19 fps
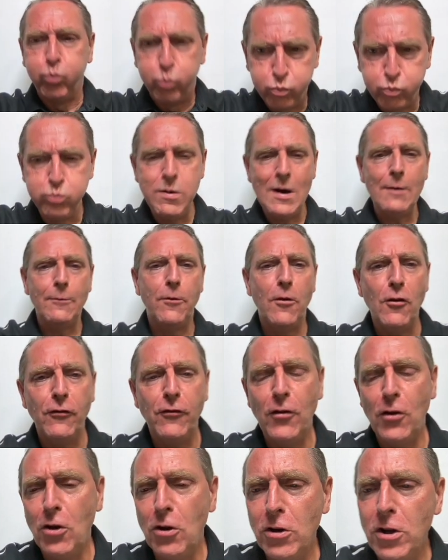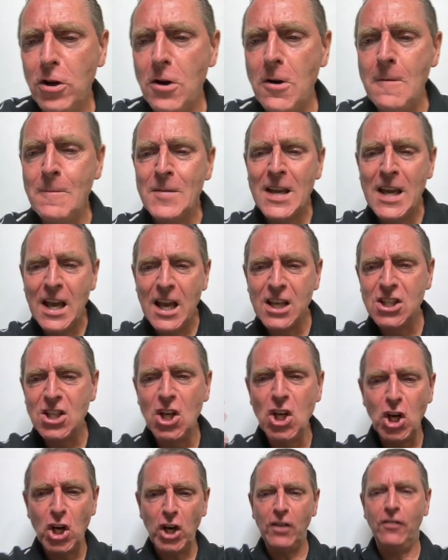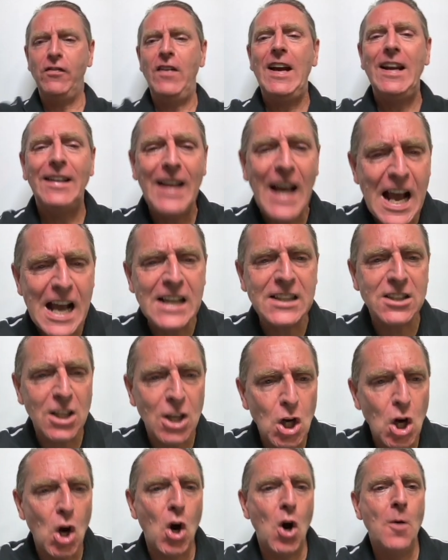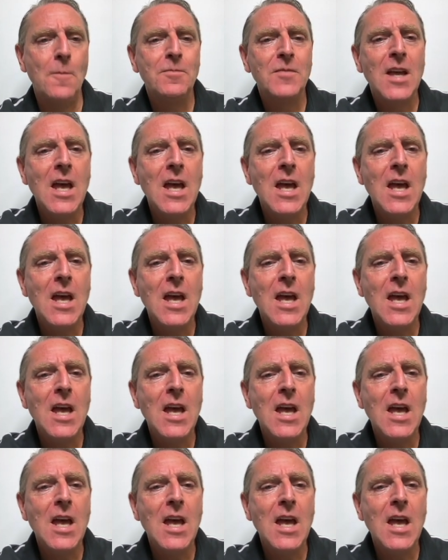My portfolio is looking fantastical.